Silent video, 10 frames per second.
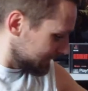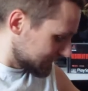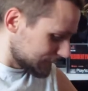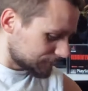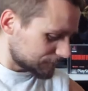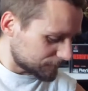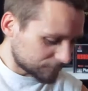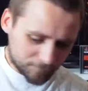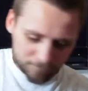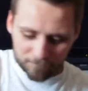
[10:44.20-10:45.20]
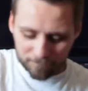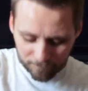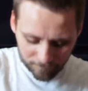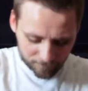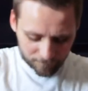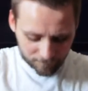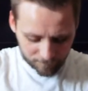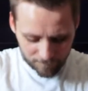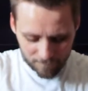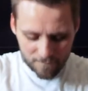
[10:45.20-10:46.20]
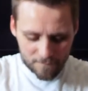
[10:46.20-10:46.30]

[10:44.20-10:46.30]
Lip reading: Nobody speaks.